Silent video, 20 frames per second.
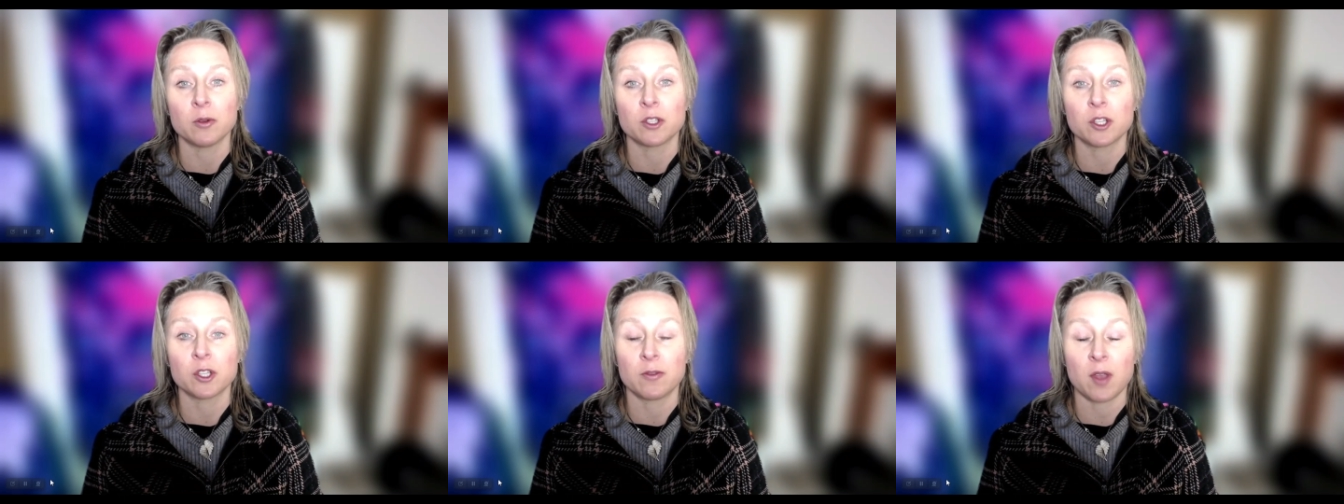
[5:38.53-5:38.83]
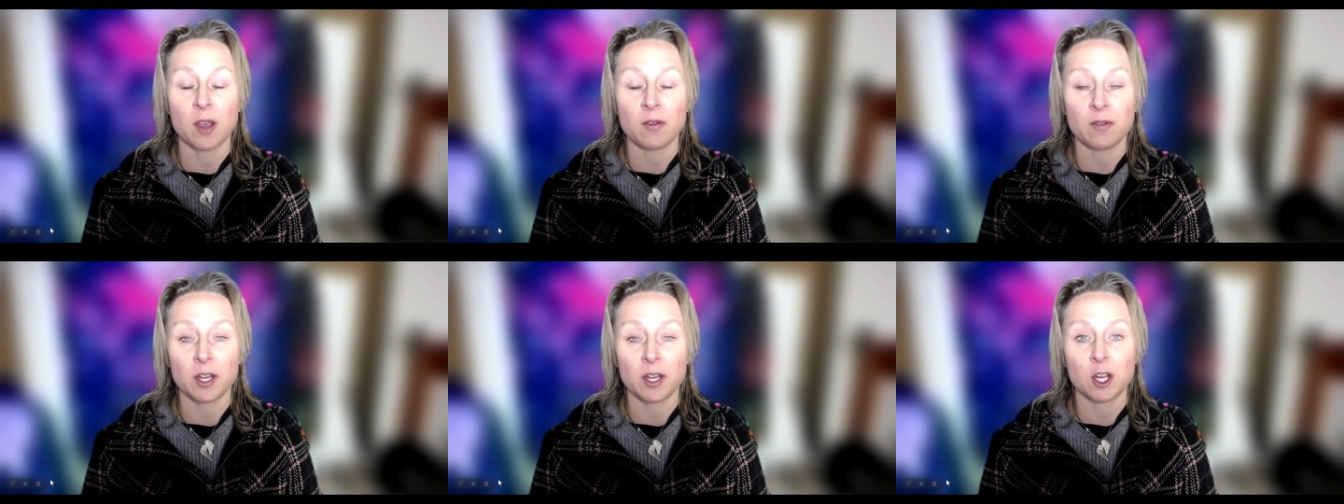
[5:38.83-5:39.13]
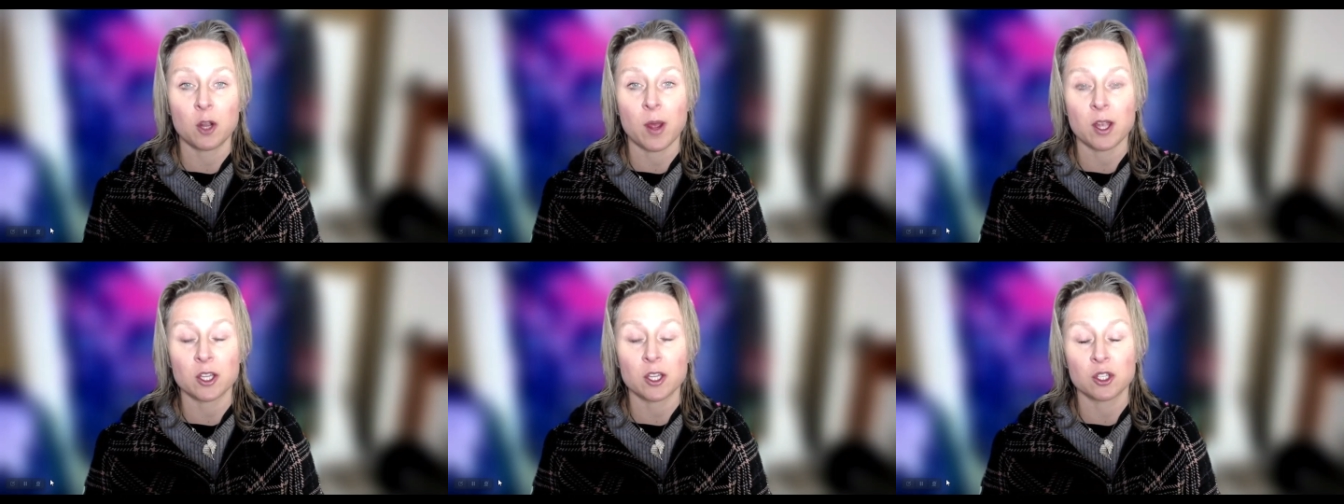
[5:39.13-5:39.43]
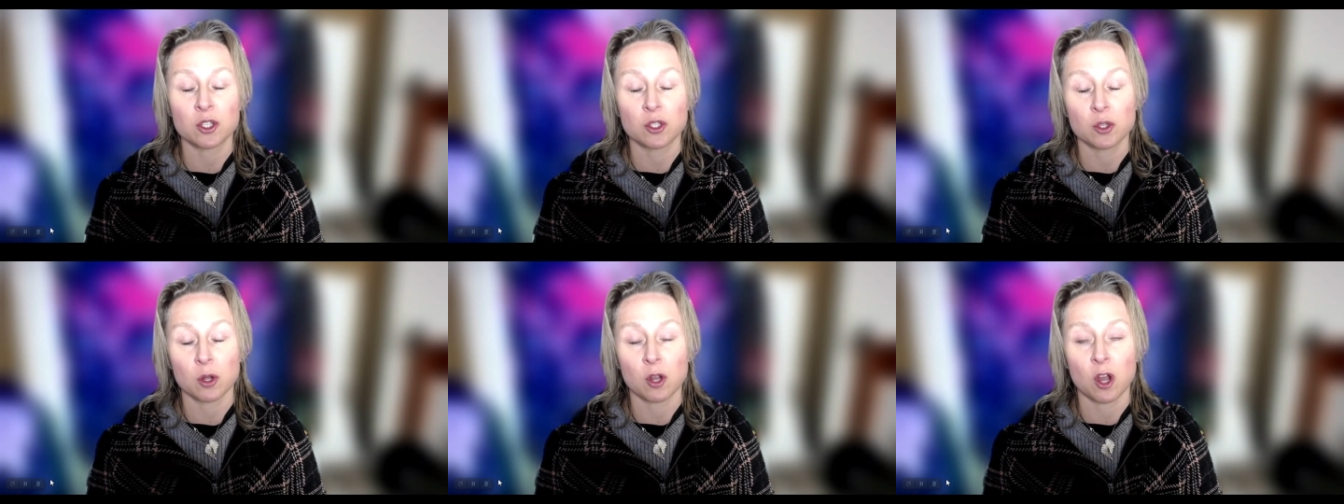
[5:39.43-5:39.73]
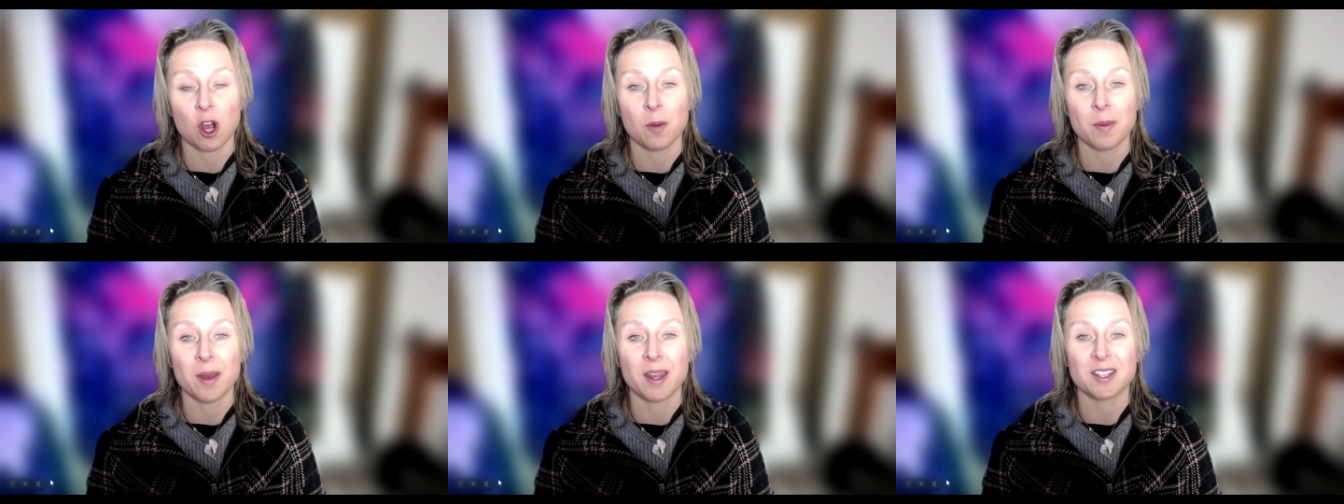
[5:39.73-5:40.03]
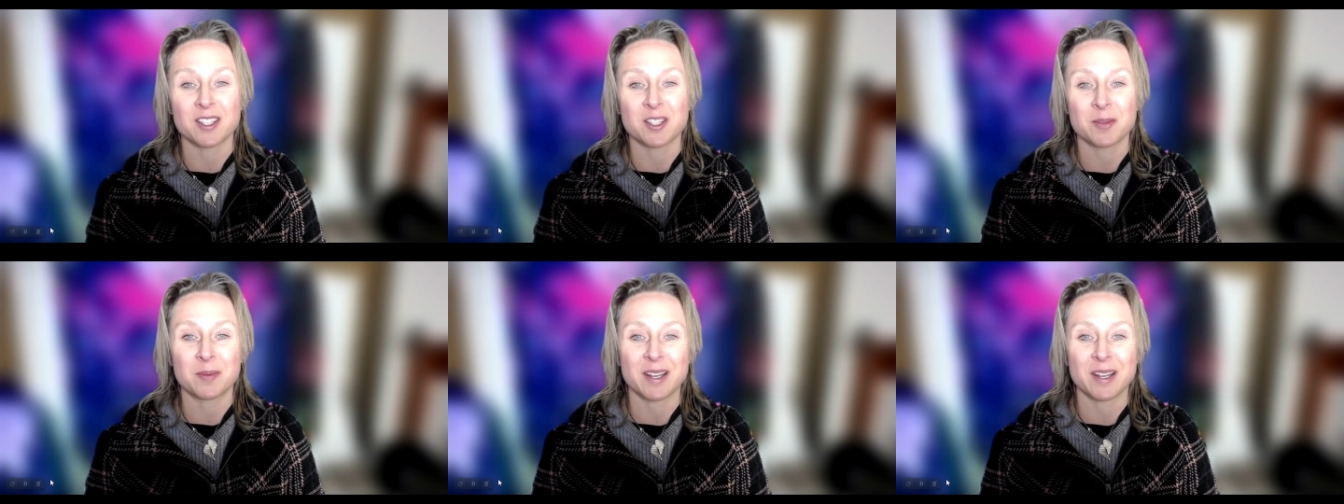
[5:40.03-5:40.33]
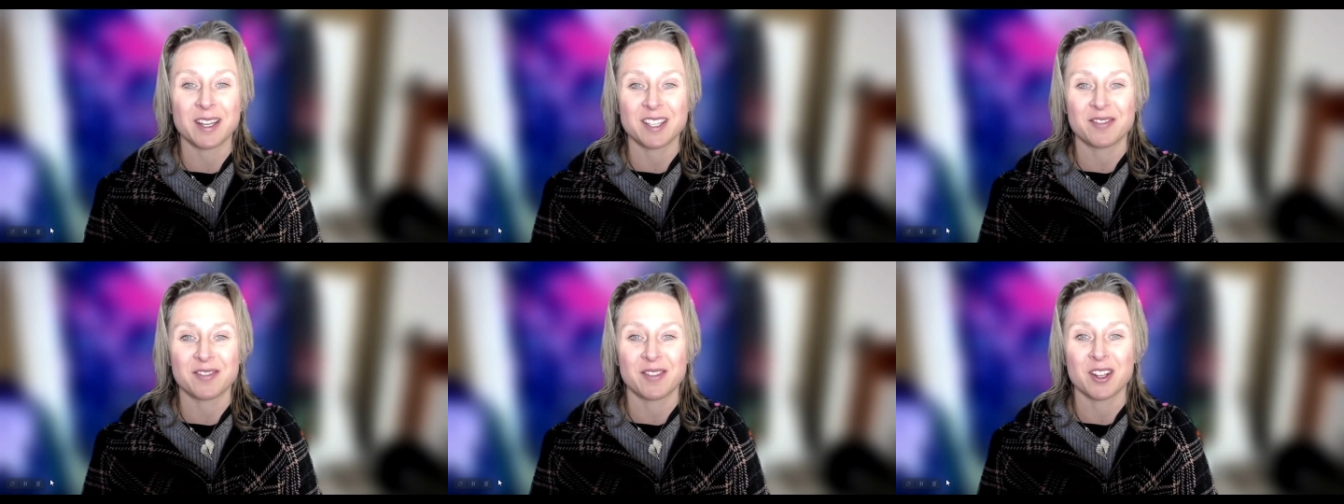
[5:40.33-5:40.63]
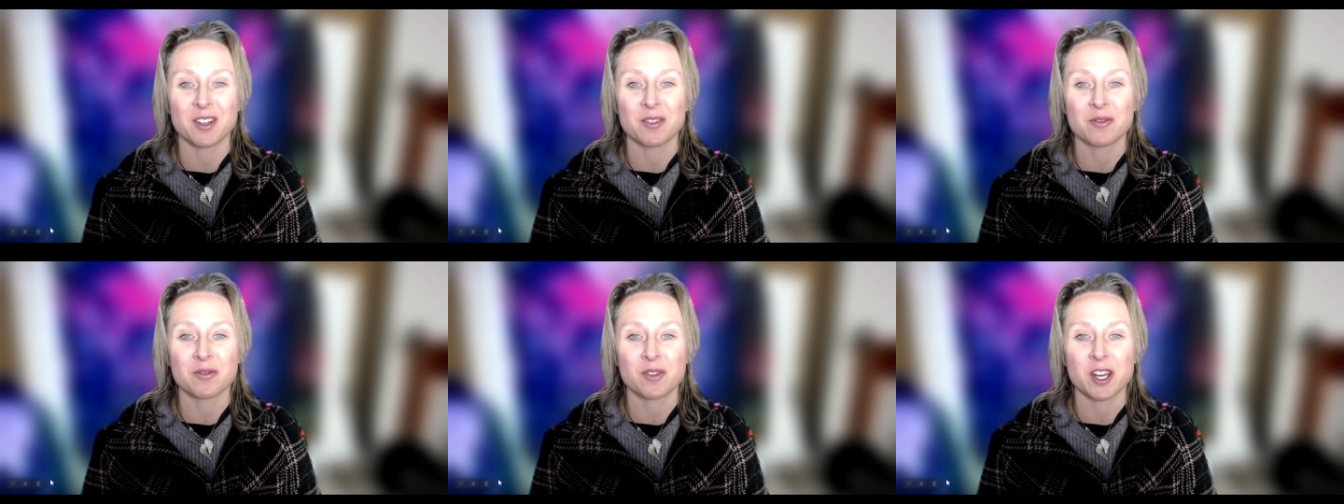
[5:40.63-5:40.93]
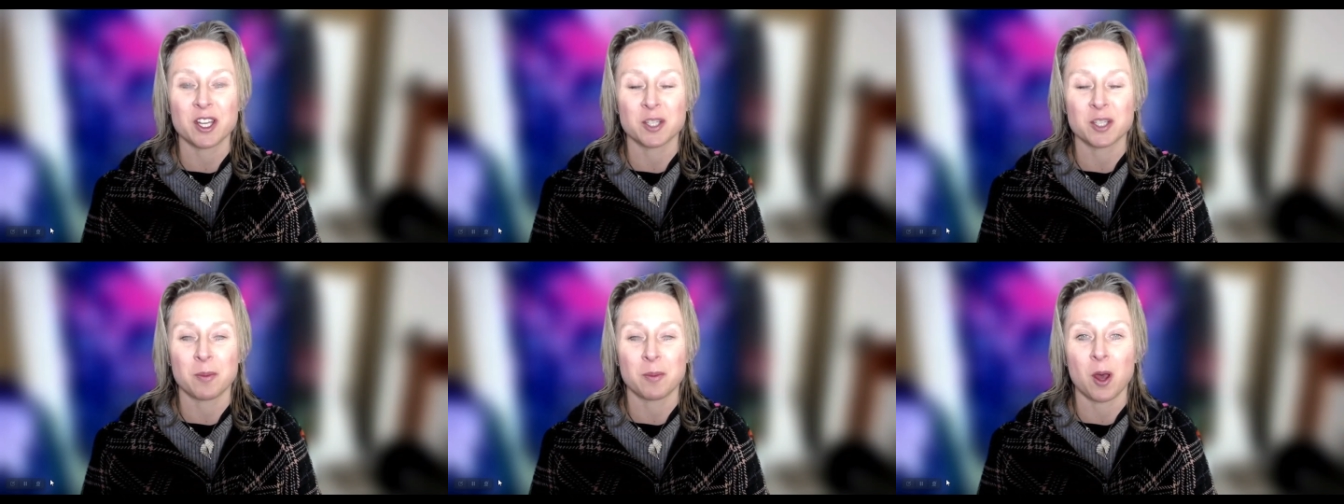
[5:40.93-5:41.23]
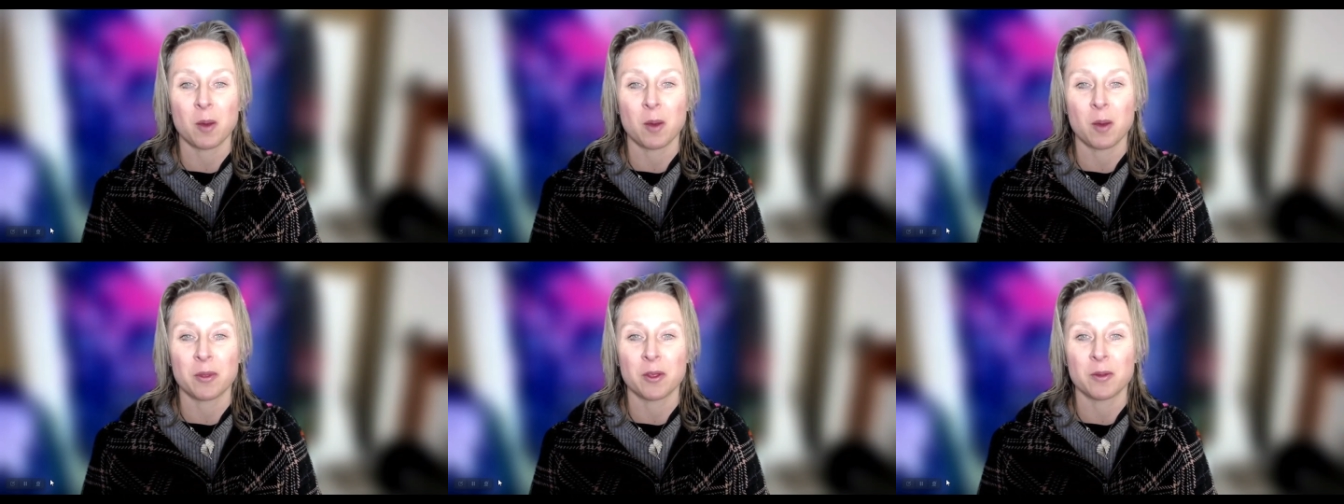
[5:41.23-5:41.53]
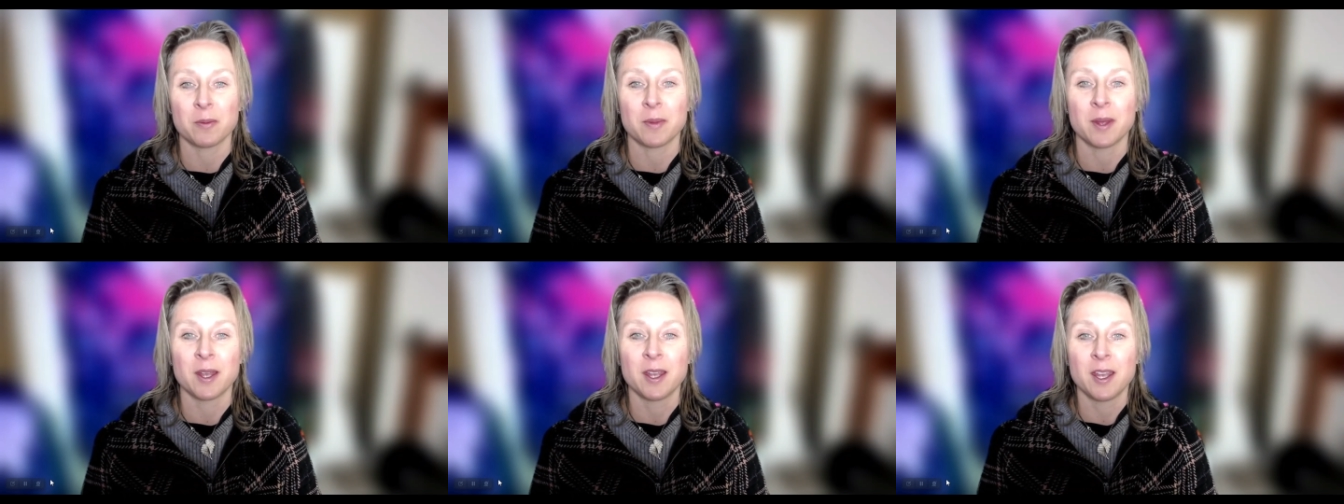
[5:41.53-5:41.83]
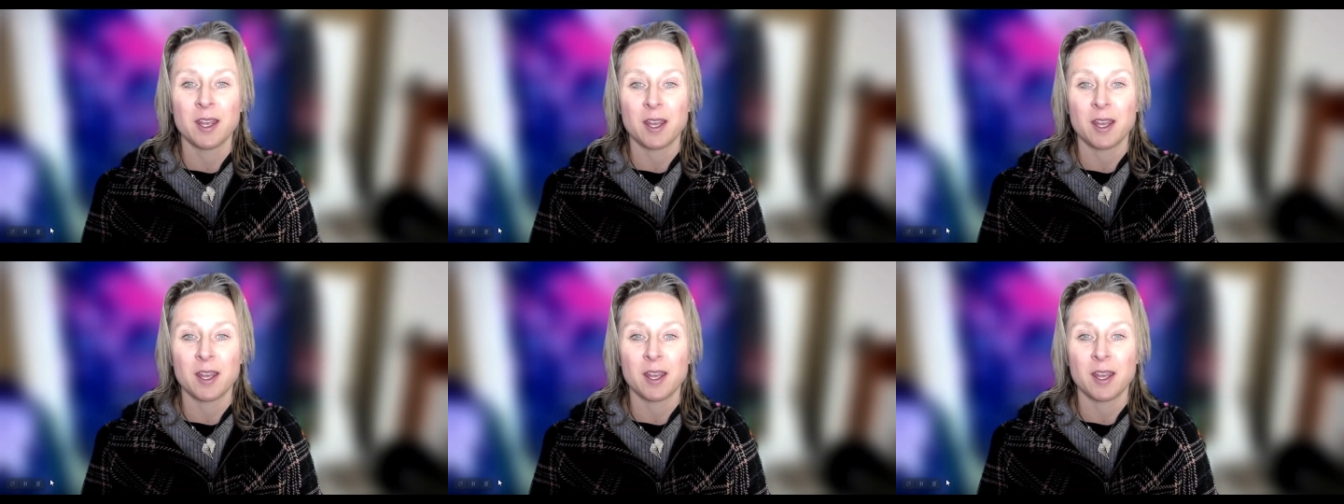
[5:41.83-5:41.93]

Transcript: So if you have any questions or comments, please feel free to pop them